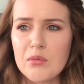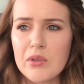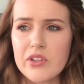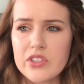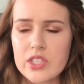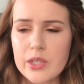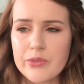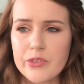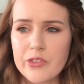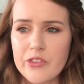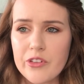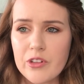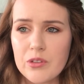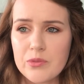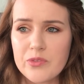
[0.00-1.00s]
It was
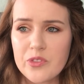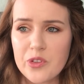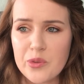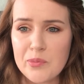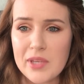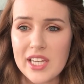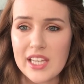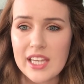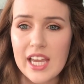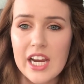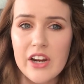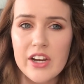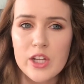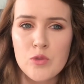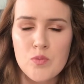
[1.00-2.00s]
helpful for me and
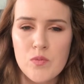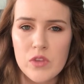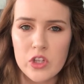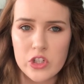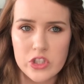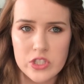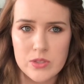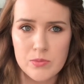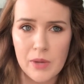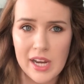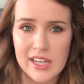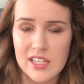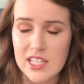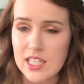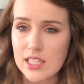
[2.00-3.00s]
Garrett, who just might
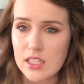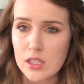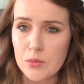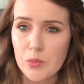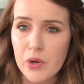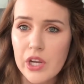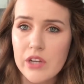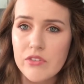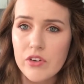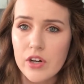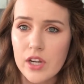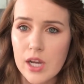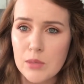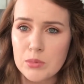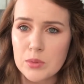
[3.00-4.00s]
have needed a break for a
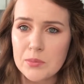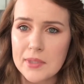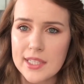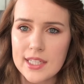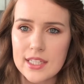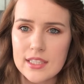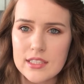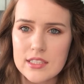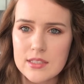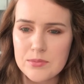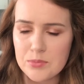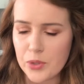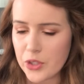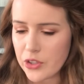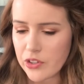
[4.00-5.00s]
couple minutes.
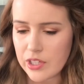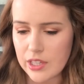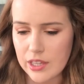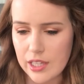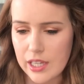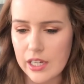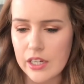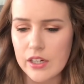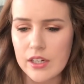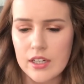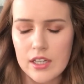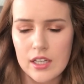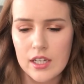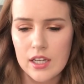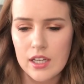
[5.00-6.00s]
Put her in there,
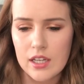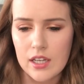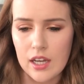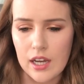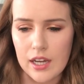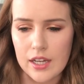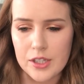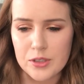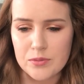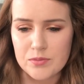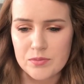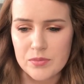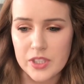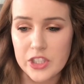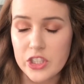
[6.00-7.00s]

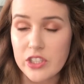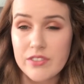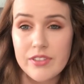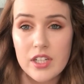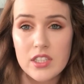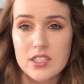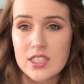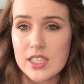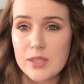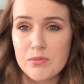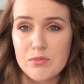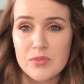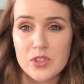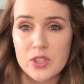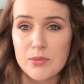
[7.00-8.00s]
and she'd fall asleep.
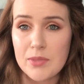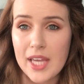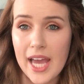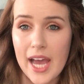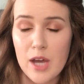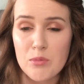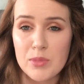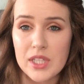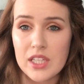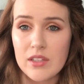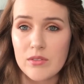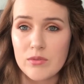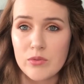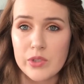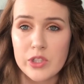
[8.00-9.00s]
She'd be happy.
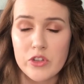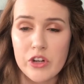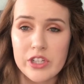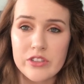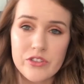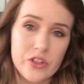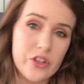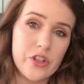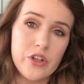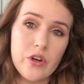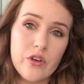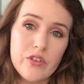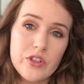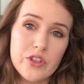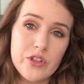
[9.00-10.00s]
We'd transfer her
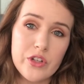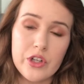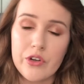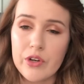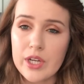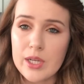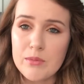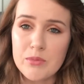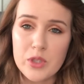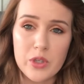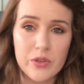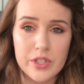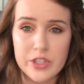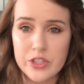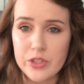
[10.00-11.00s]
over to her crib,
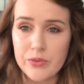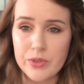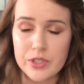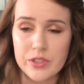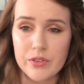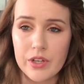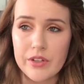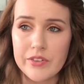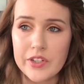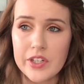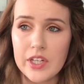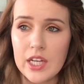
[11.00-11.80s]
no issue whatsoever.